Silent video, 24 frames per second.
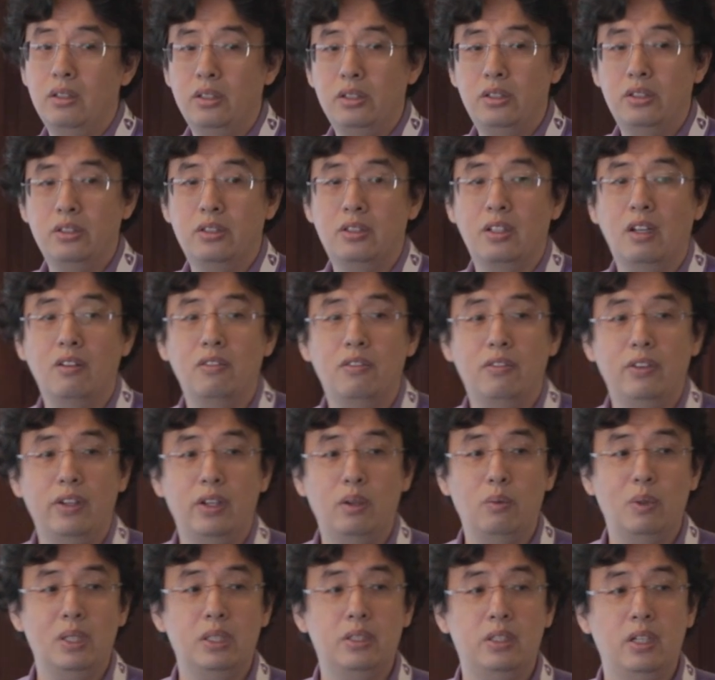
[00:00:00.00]
This is
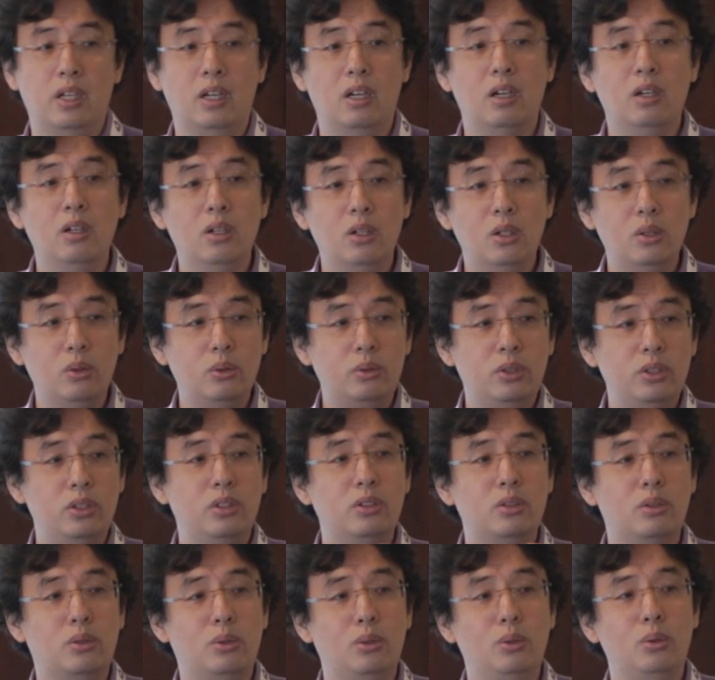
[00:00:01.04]
something we think, oh,
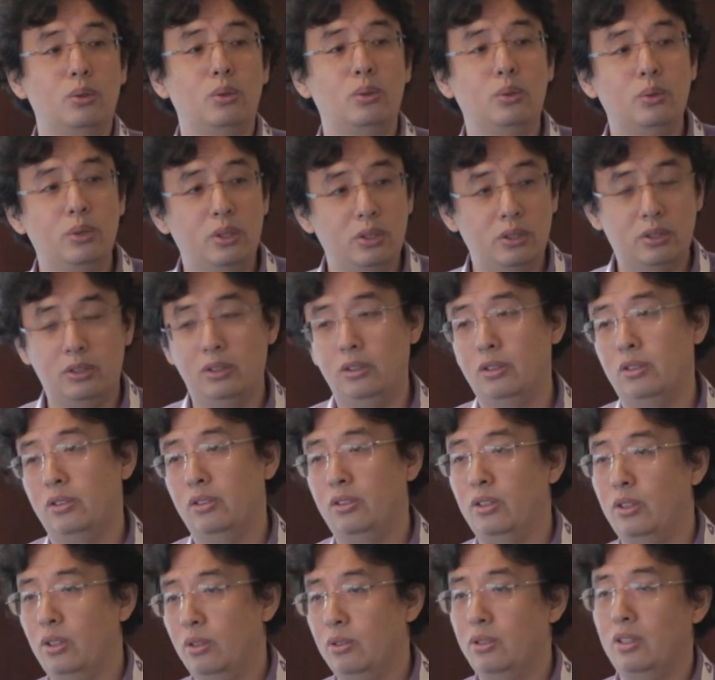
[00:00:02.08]
this is cool. This
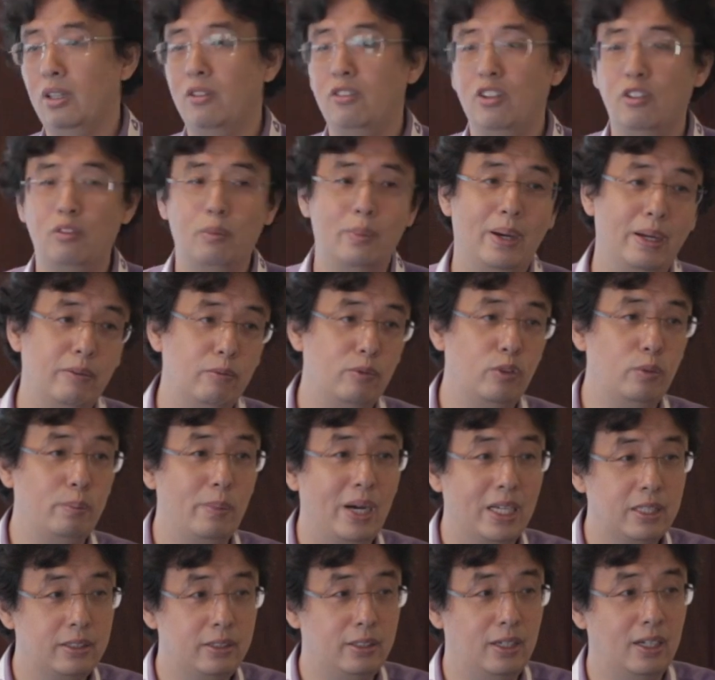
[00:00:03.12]
is something we
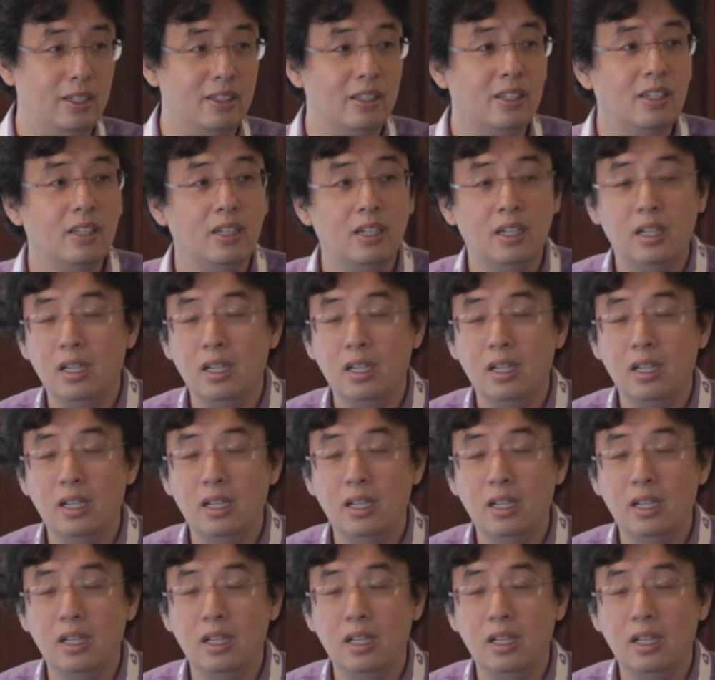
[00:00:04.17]
must done.